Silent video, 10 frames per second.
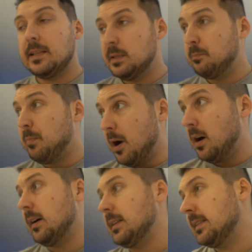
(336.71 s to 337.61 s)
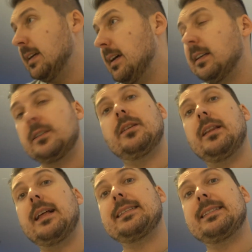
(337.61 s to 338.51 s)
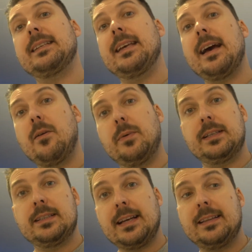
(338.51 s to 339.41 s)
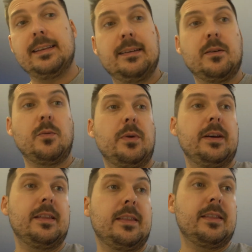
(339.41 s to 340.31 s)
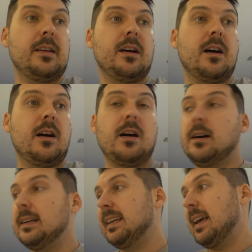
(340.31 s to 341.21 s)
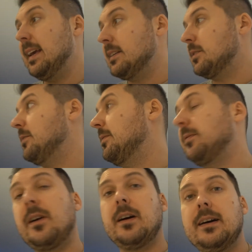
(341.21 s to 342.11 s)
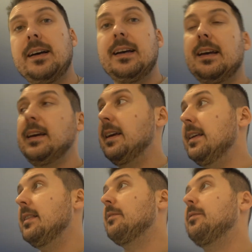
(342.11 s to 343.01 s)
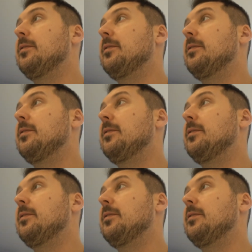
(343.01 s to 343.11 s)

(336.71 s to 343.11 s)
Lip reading: has passed, so let's see how we're standing with our cake so far. In the